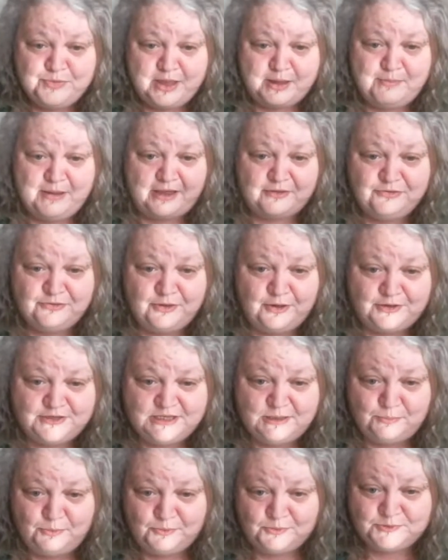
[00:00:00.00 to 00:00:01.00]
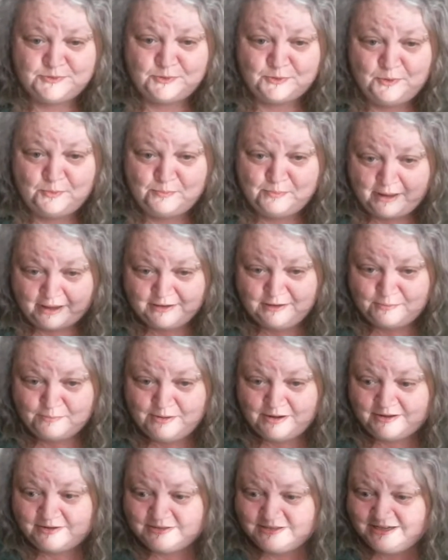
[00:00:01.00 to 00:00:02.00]
about 30 books on companion
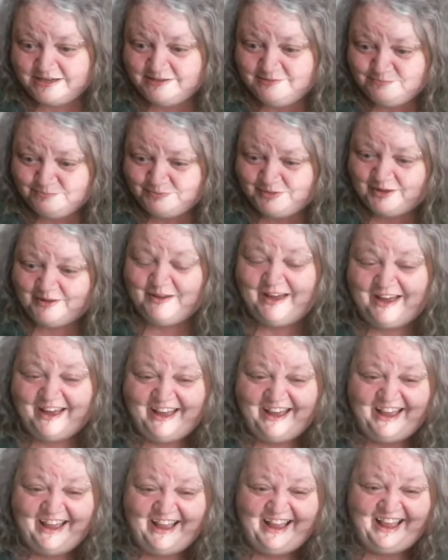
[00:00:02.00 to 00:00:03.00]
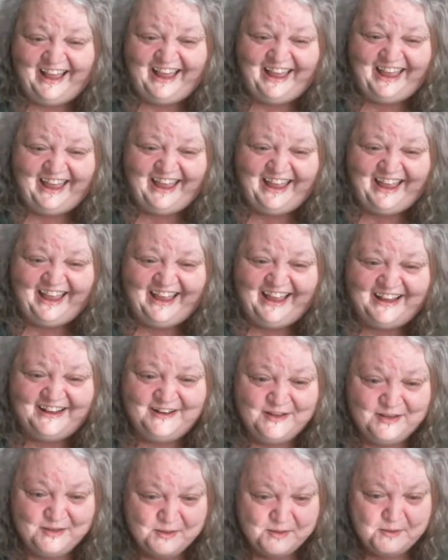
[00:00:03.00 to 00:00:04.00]
planting. But
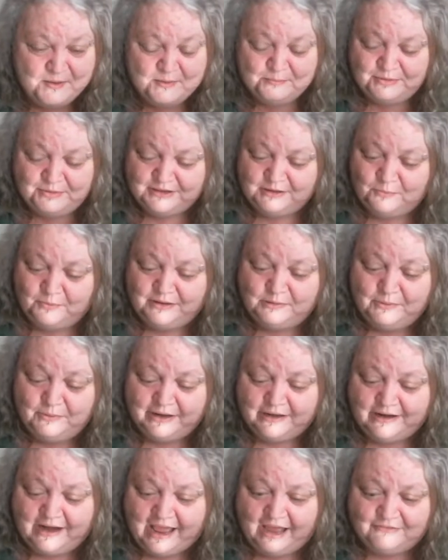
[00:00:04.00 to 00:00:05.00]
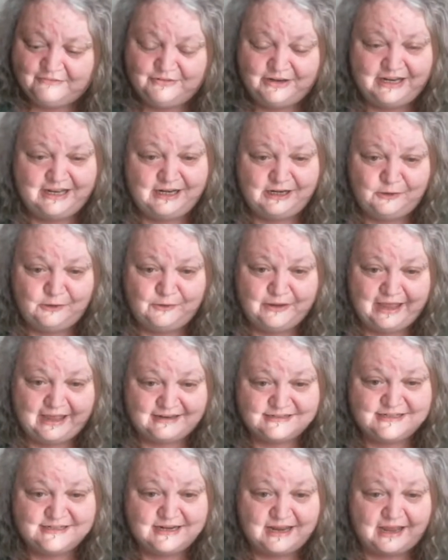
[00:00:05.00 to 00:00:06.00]
the one we're going to have a little look
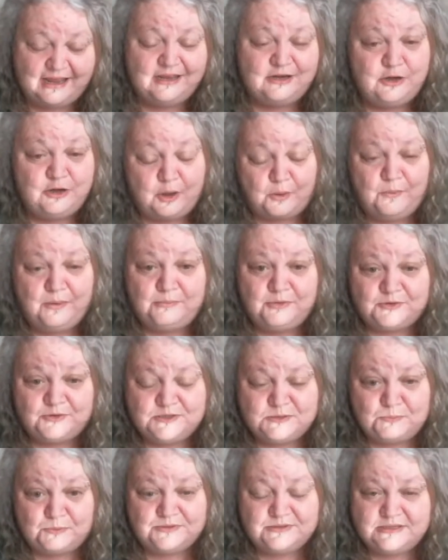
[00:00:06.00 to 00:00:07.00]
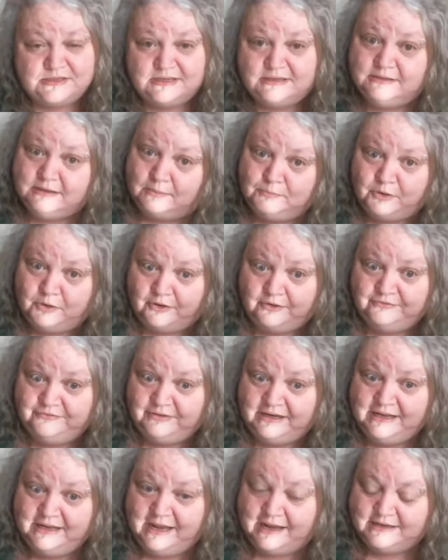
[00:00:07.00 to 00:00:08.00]
at today, and no, I'm not sponsored and I'm not
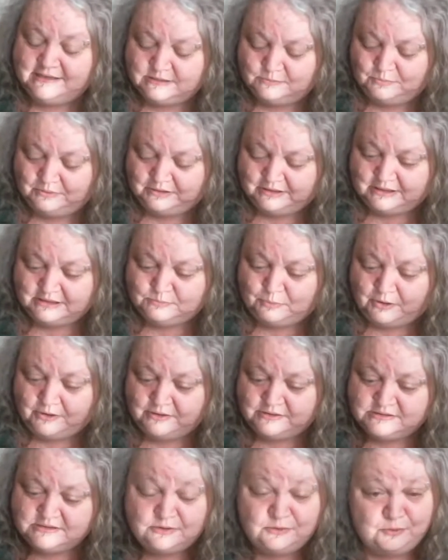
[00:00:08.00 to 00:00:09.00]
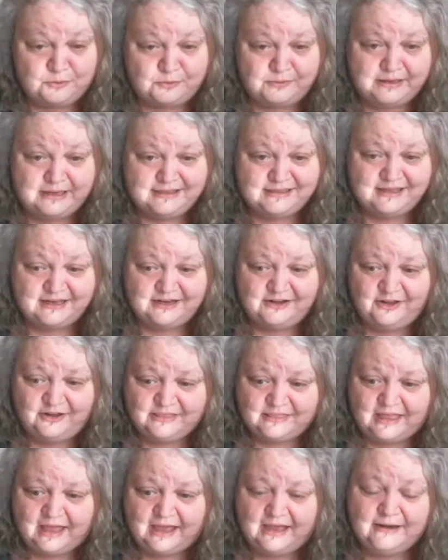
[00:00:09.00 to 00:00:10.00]
affiliated with this person or anything
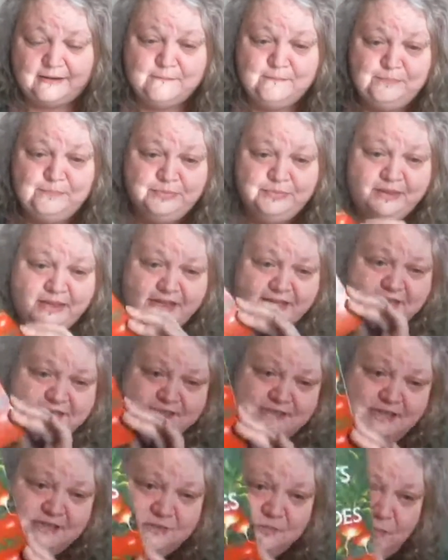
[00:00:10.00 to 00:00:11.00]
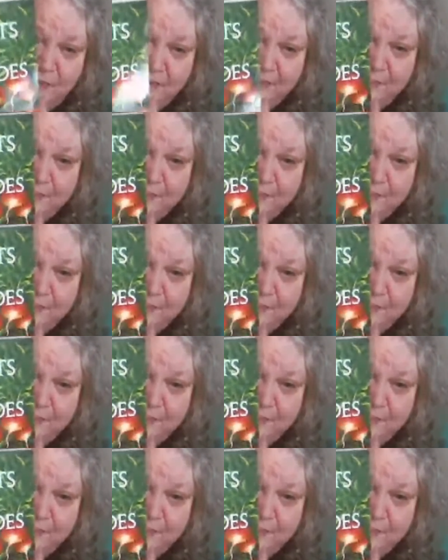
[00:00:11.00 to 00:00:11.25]
like that, is this